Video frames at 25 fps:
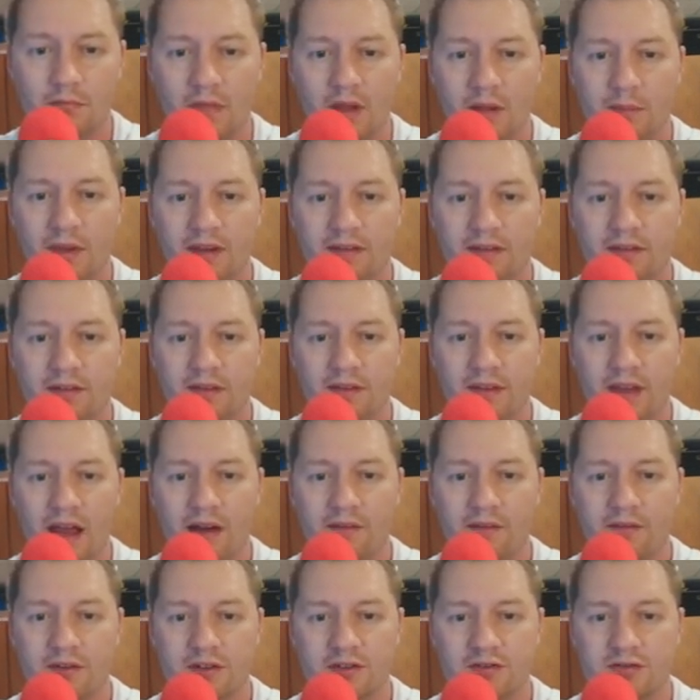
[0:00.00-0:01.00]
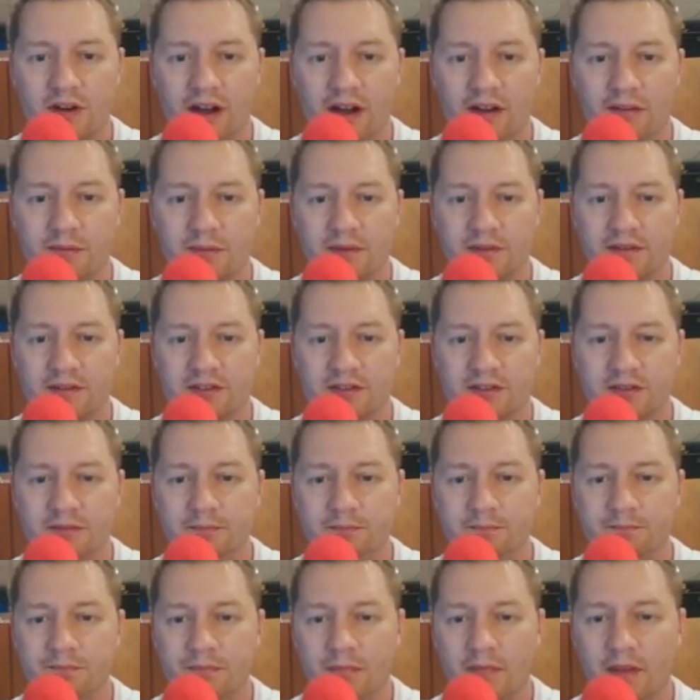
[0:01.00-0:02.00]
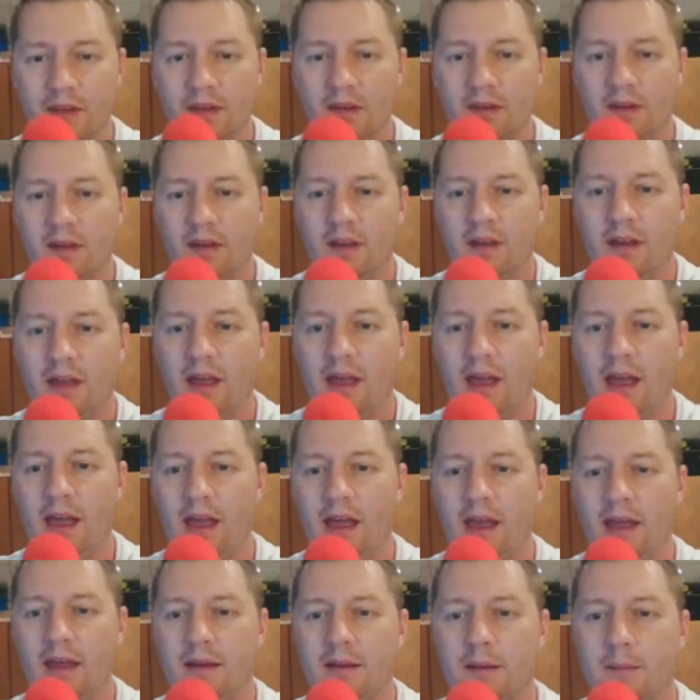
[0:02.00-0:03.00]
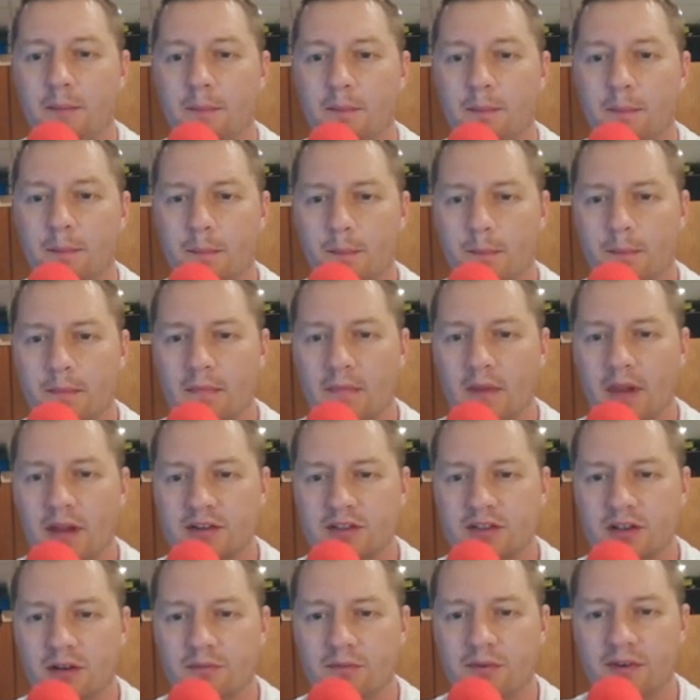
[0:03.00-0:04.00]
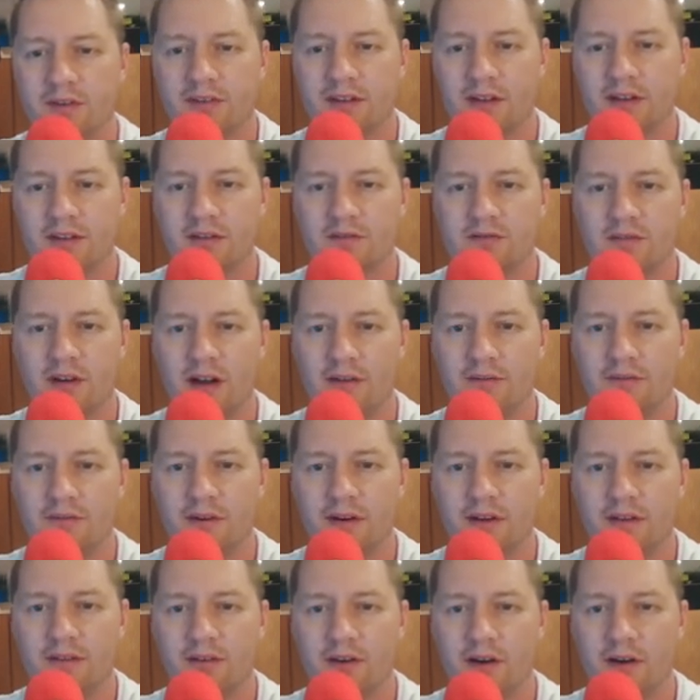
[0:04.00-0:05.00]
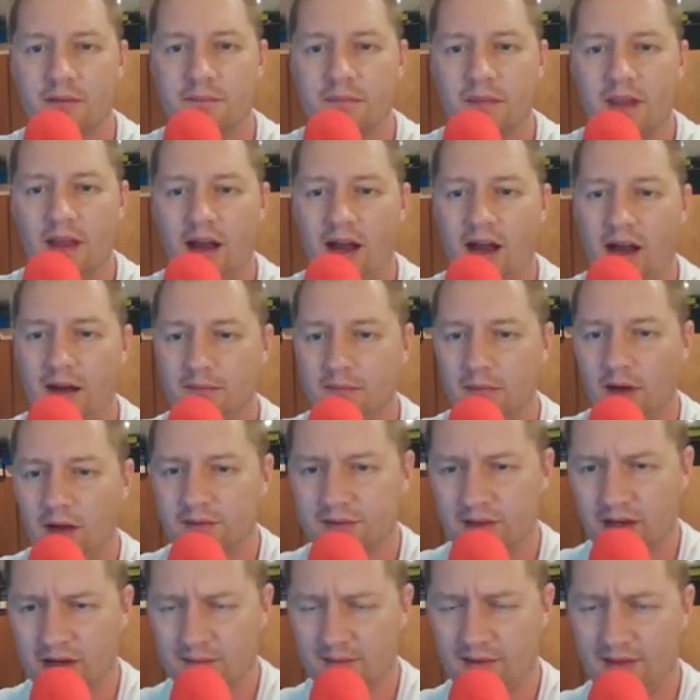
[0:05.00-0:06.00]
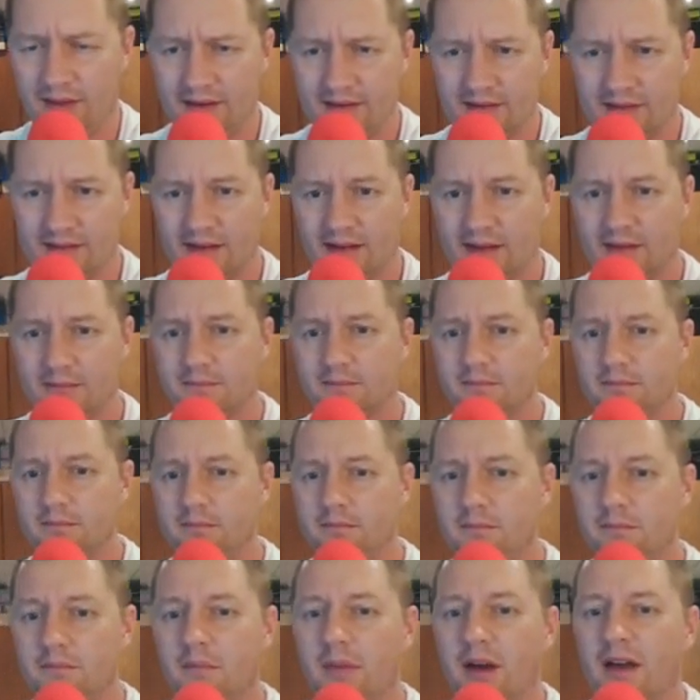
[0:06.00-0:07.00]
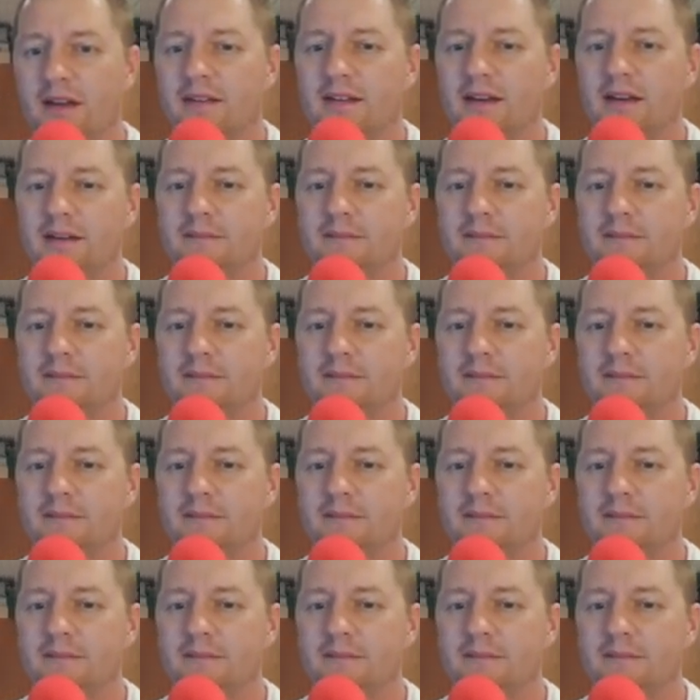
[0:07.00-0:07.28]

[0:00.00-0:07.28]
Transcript: based on the average draft position, and that's a draft rank. Sorry, I'll talk about that in a second. But